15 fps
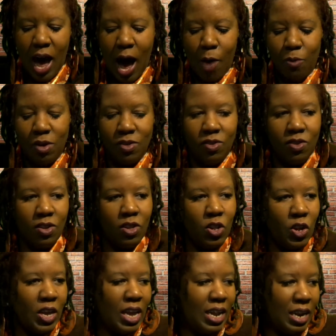I was
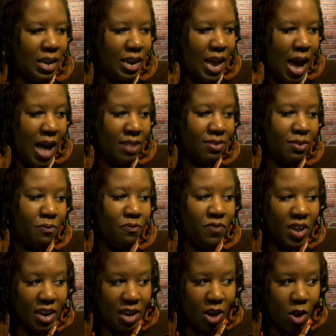looking at some
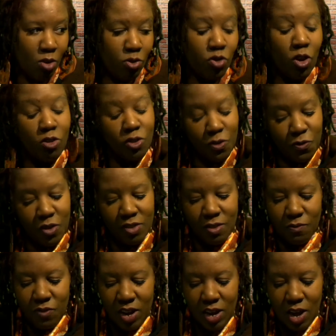videos, searching for
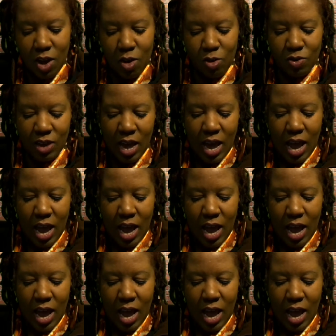some videos,